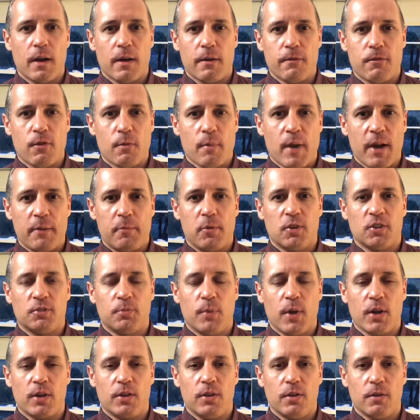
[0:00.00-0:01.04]
from my
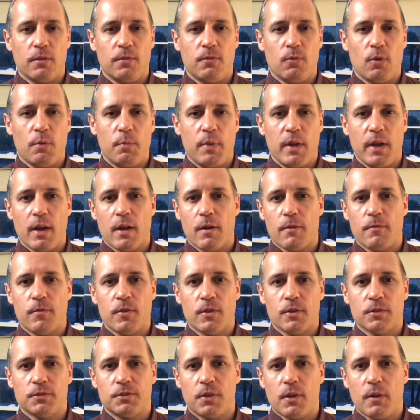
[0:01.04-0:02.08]
perspective would be
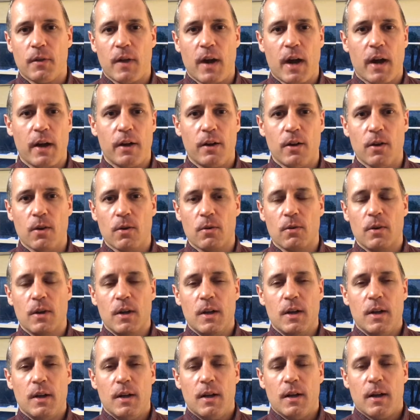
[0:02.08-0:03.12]
helpful so that I know
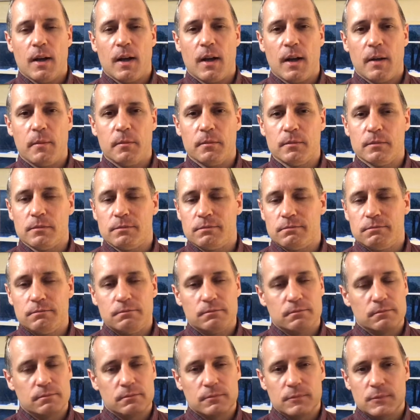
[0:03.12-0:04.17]
I'm
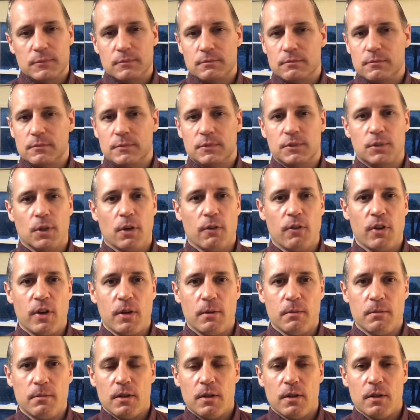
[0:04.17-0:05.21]

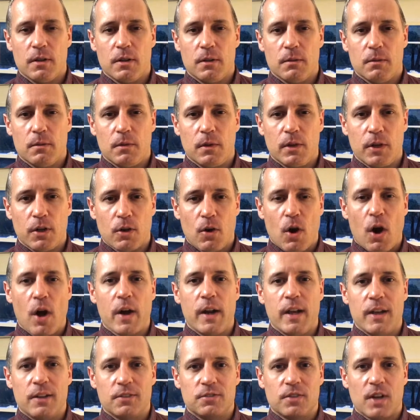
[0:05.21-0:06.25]
serving the little
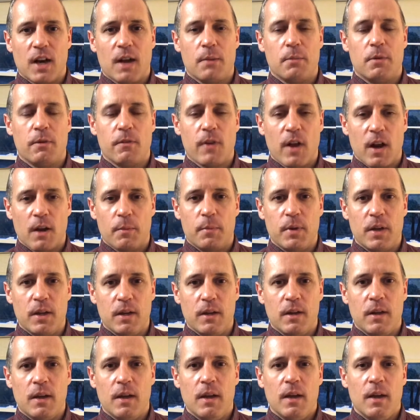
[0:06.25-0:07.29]
audience that I'm
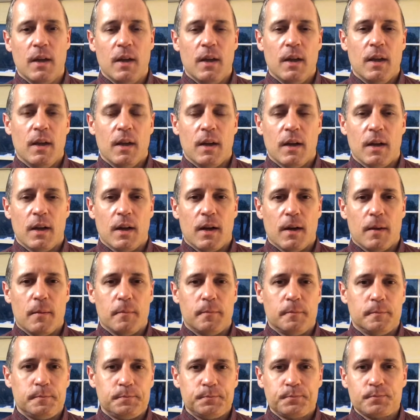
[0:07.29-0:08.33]
developing
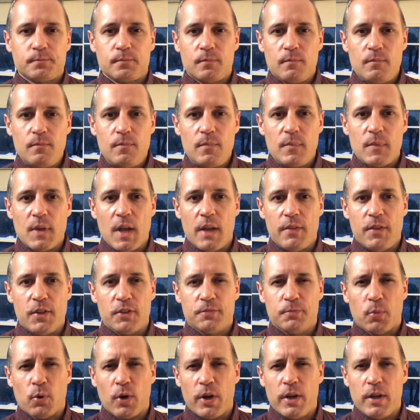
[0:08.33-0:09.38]
at this
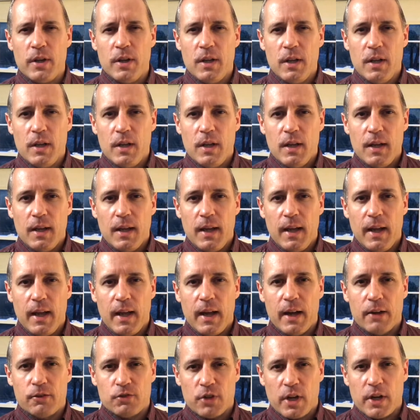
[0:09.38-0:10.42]
point.
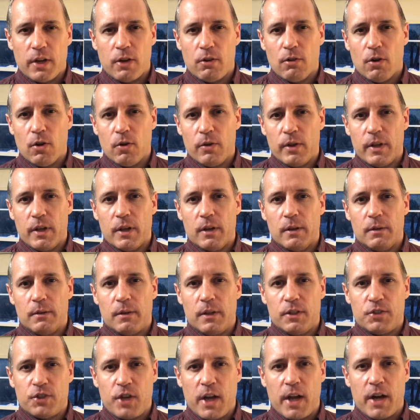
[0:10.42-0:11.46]
And I'm trying to grow the
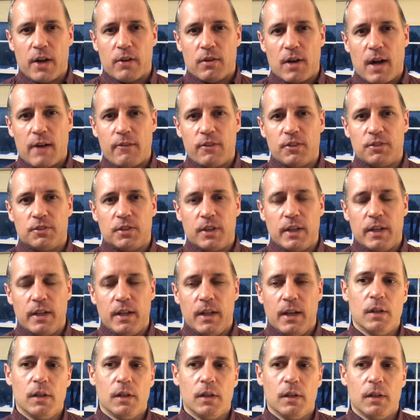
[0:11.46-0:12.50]
channel,
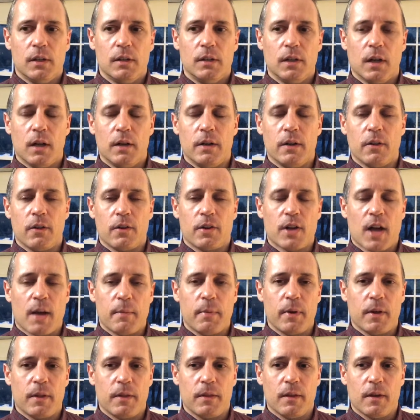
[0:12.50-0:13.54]
obviously. Another
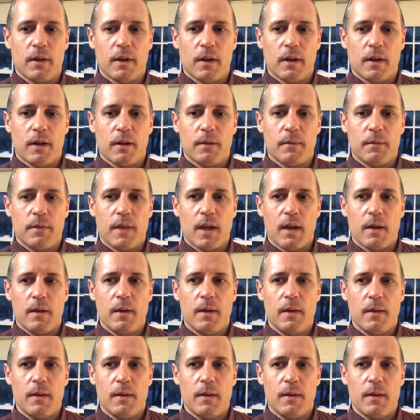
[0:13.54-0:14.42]
topic that